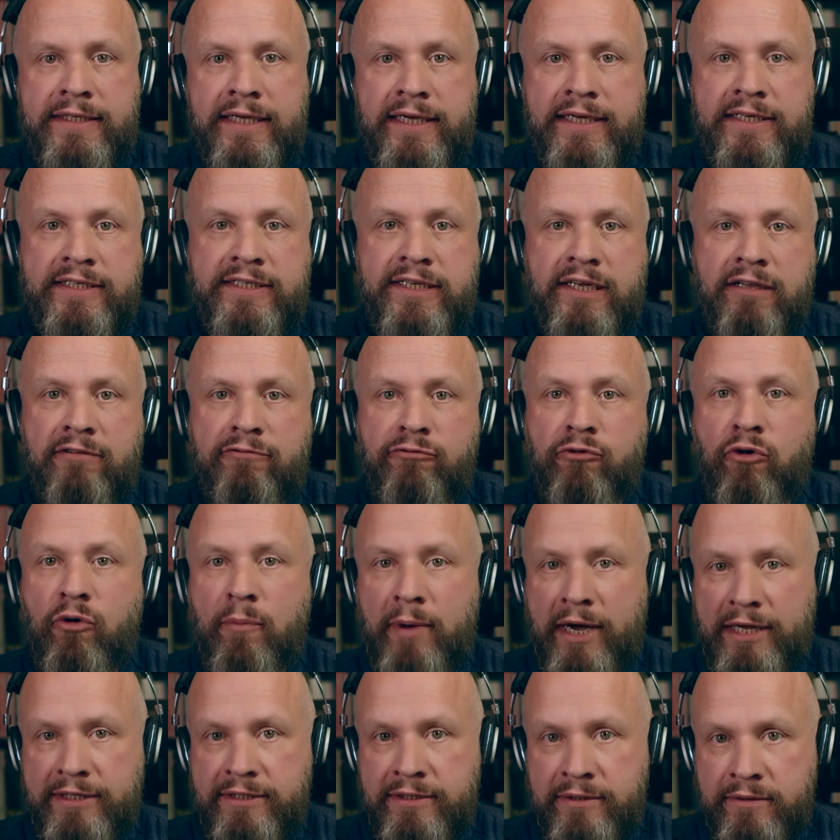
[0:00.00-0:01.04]
Excel
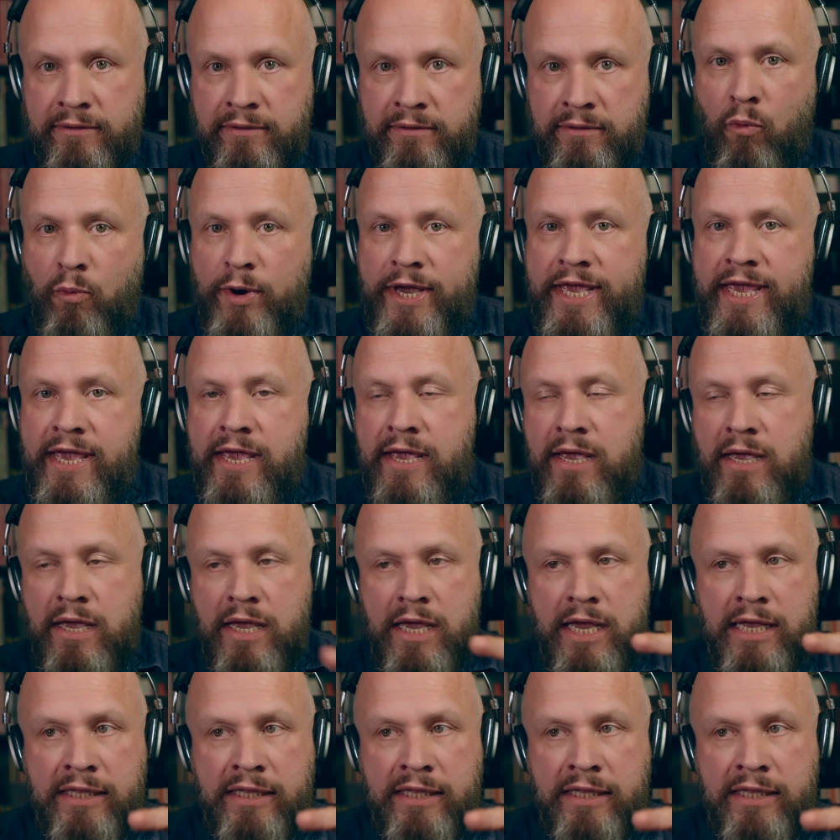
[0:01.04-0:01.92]
format. We,